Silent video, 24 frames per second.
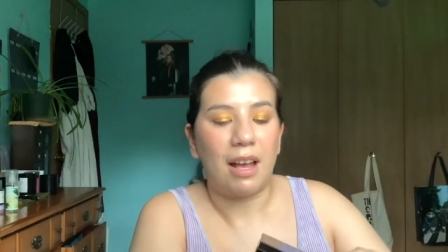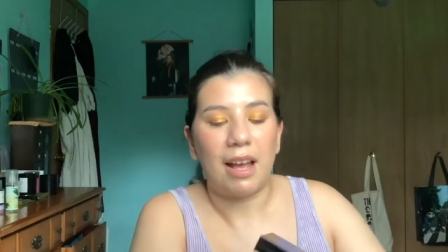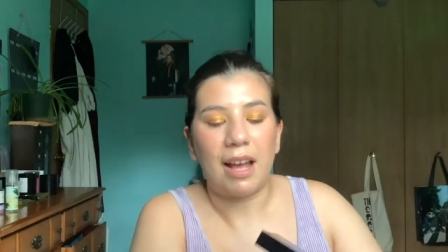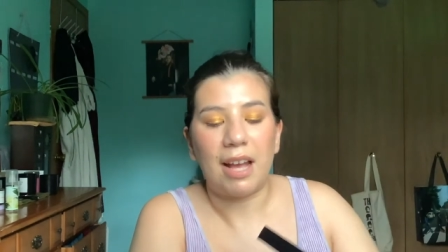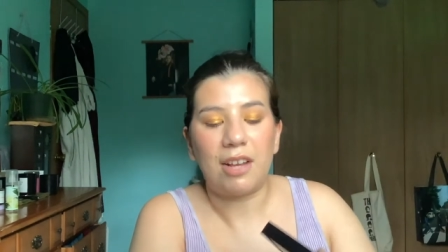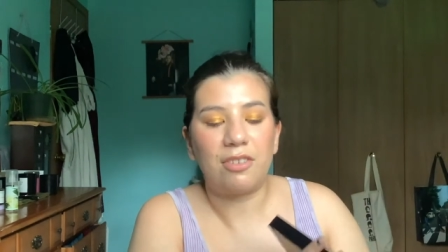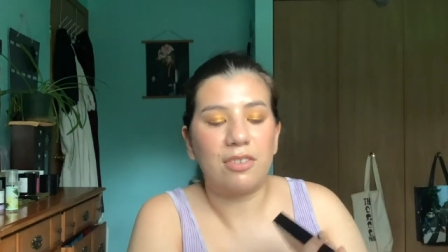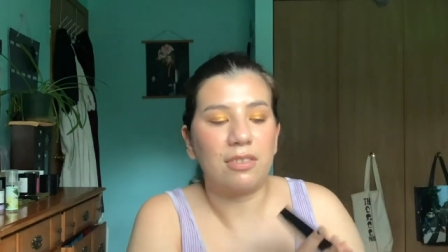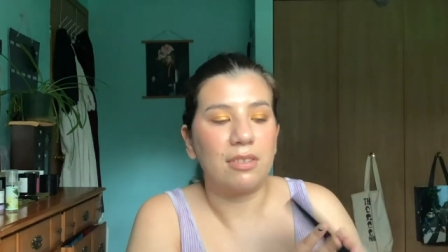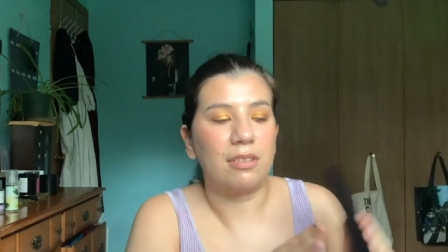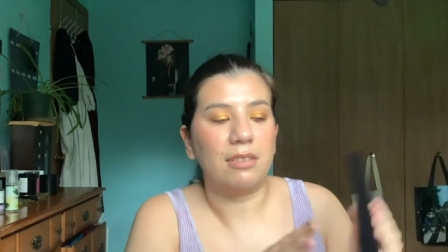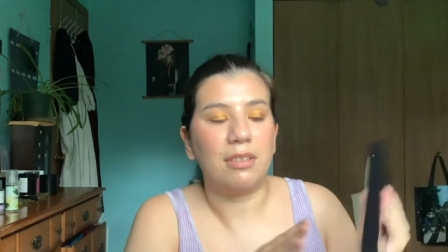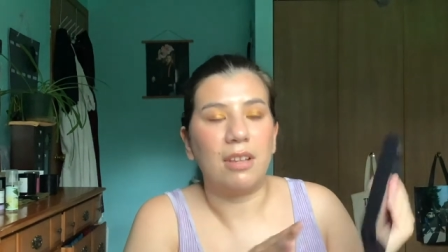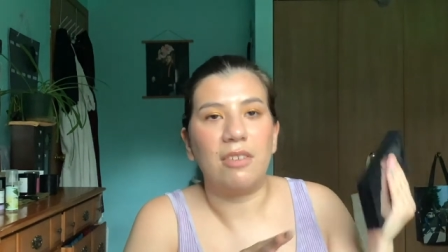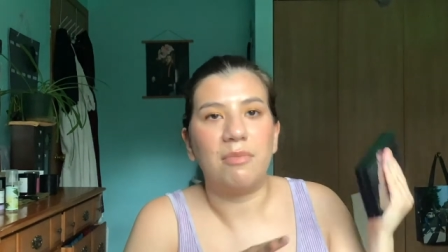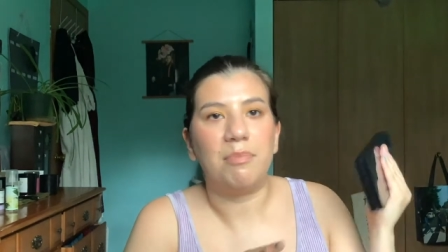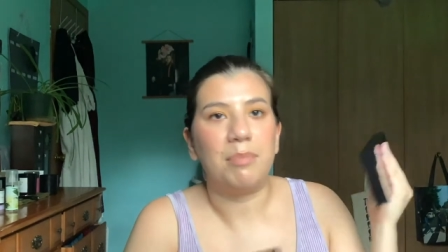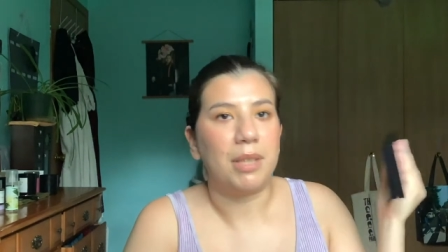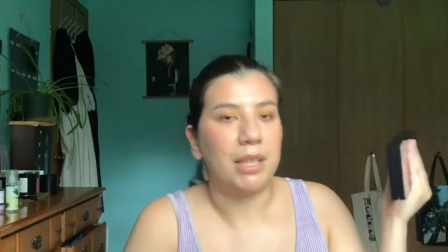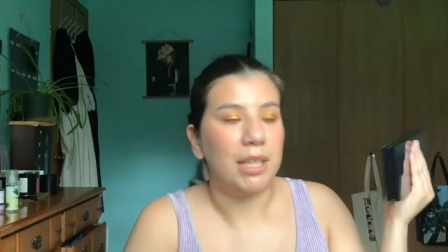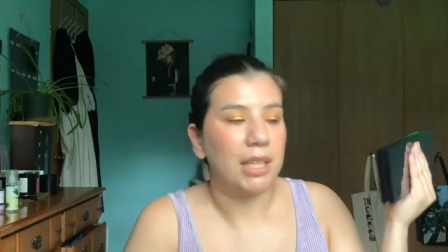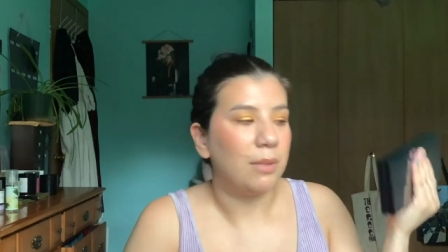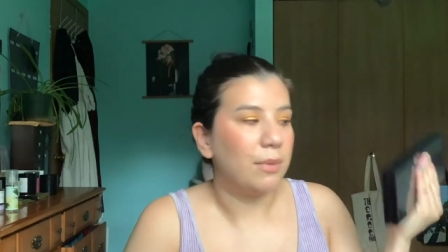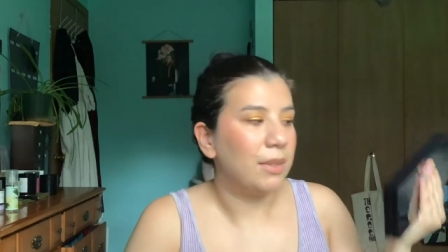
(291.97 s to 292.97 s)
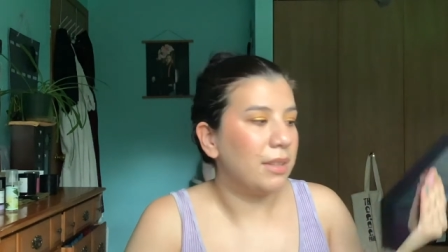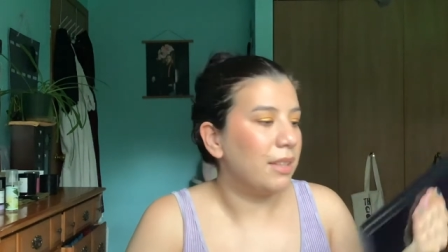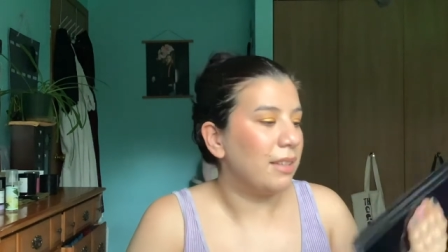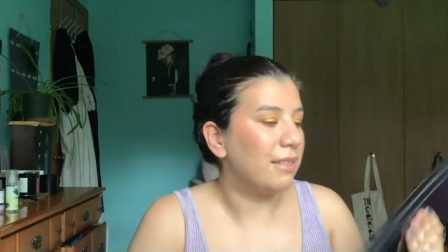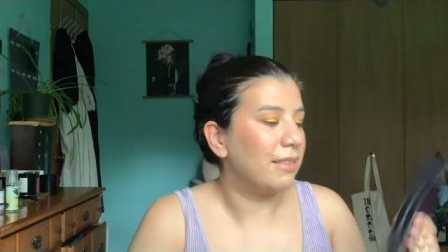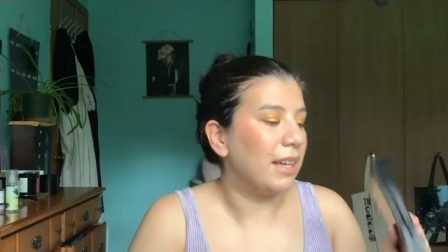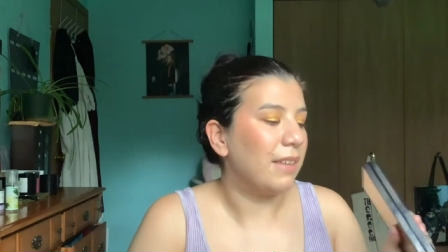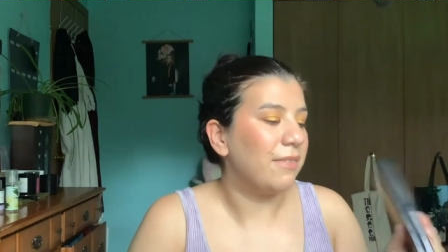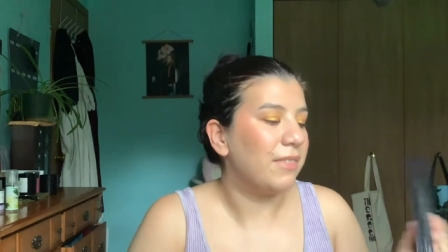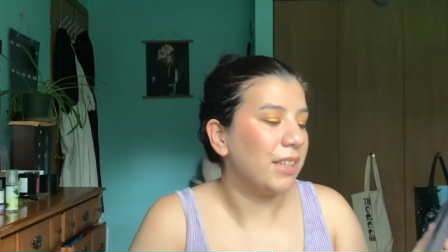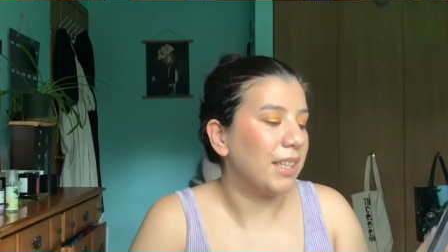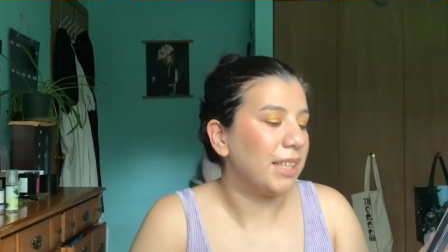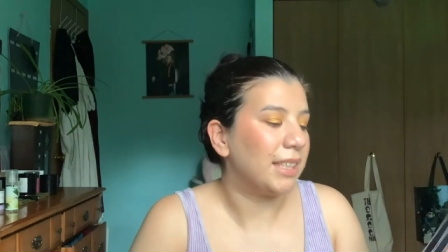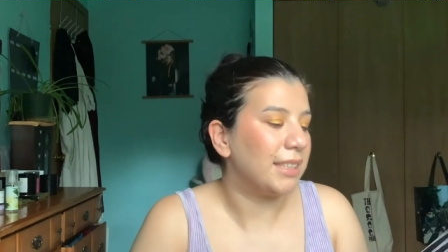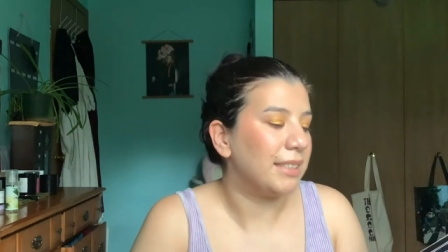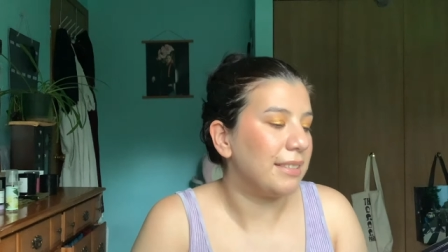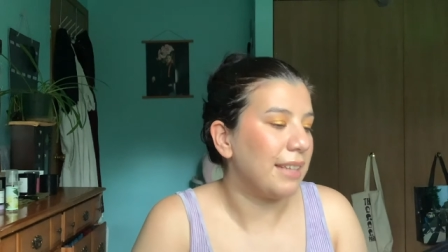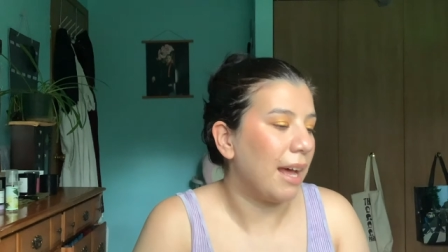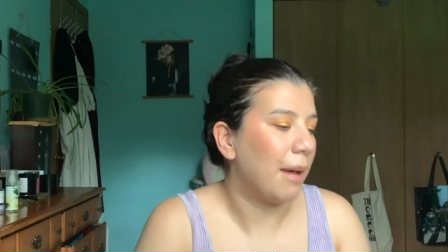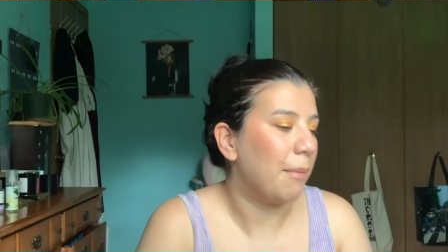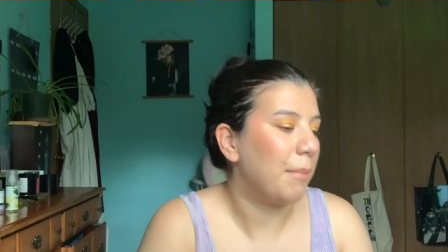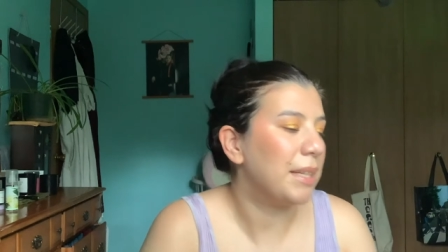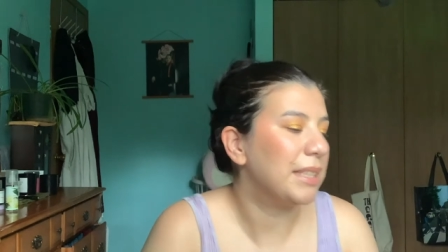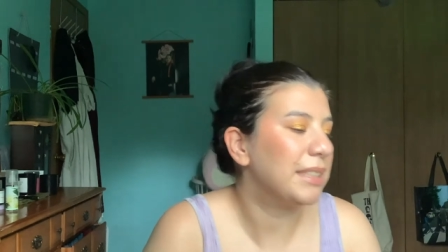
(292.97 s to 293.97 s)
I just love playing with this. I have to like
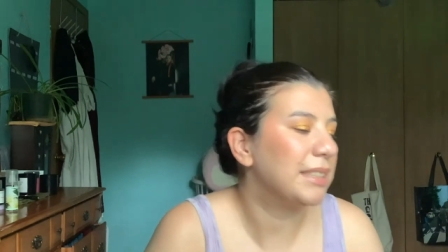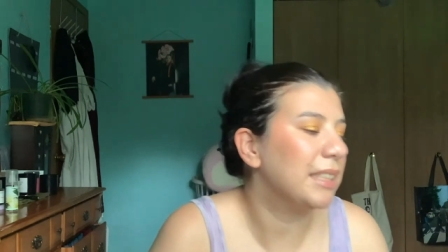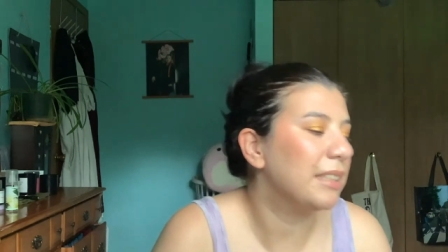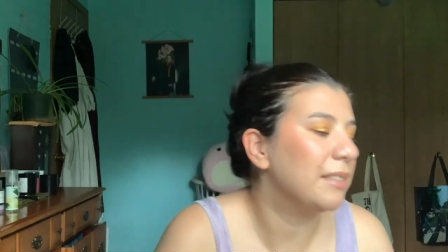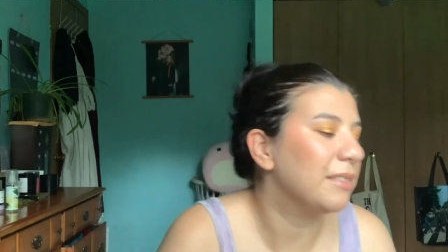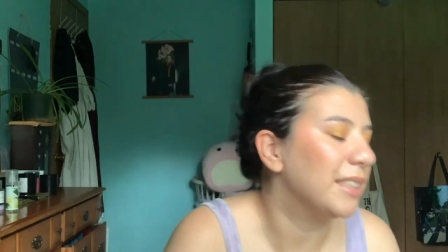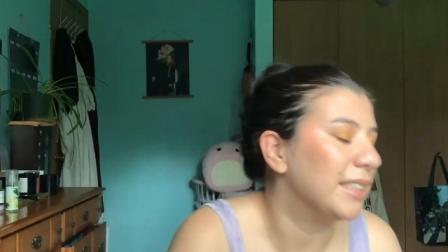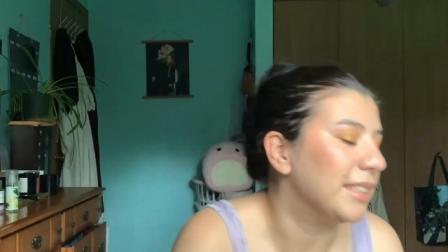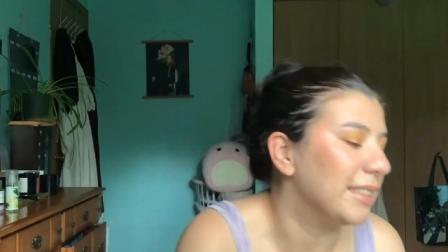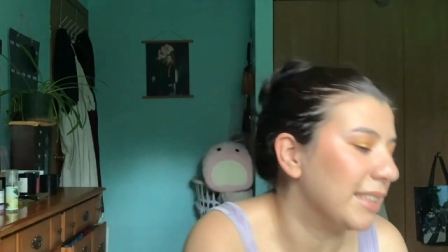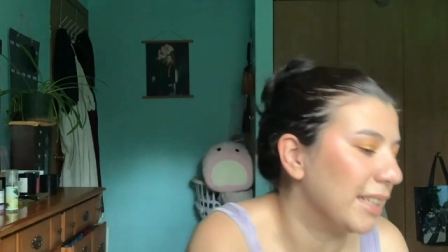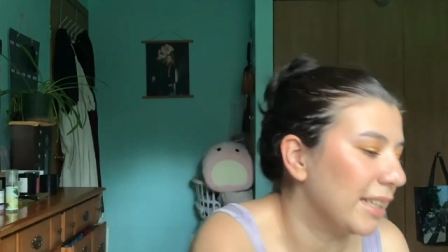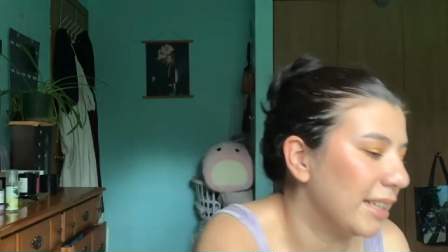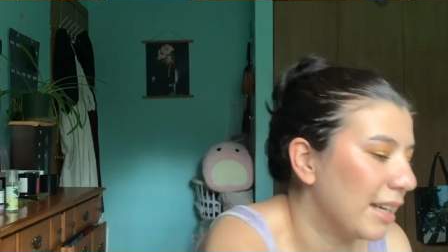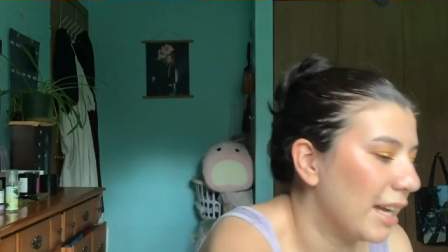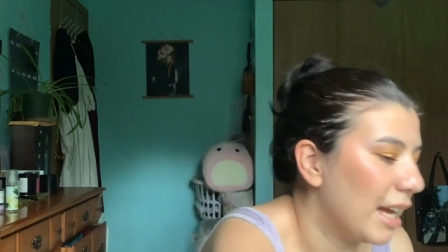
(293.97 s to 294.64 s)
stop myself because like